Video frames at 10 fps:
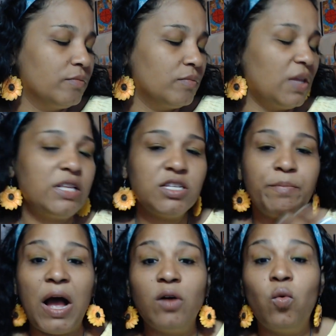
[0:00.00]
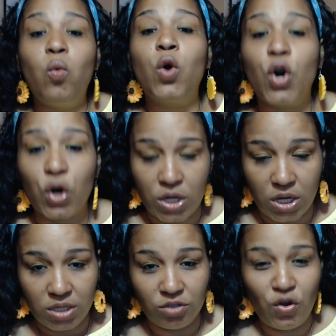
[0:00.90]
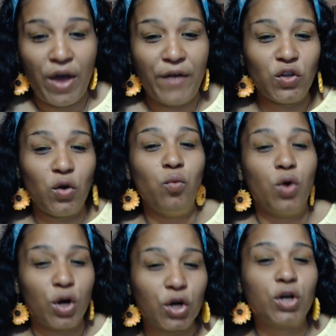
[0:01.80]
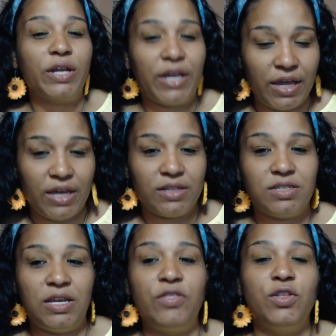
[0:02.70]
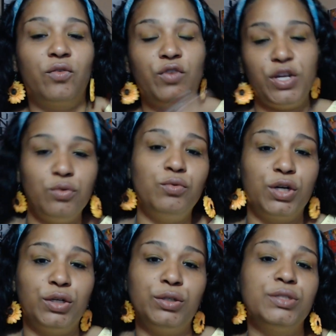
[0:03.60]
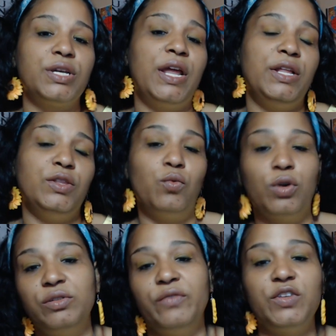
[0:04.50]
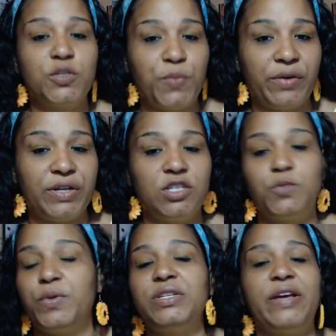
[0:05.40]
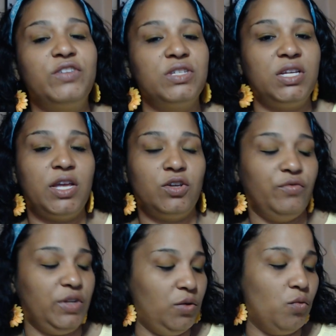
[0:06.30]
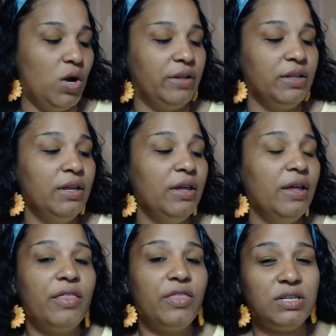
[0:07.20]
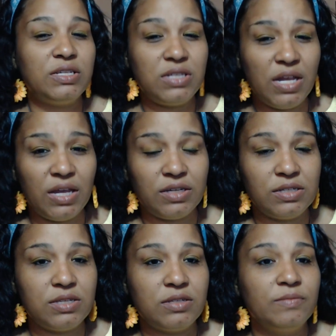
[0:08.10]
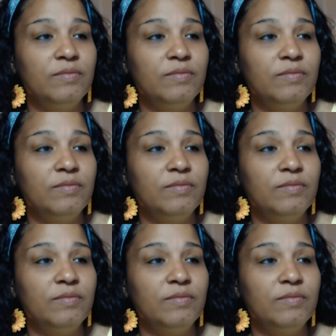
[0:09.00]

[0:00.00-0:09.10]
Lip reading: It's about work. You have to work it in the real world and in the world of the spirits. The spirits have to see that you really want these things.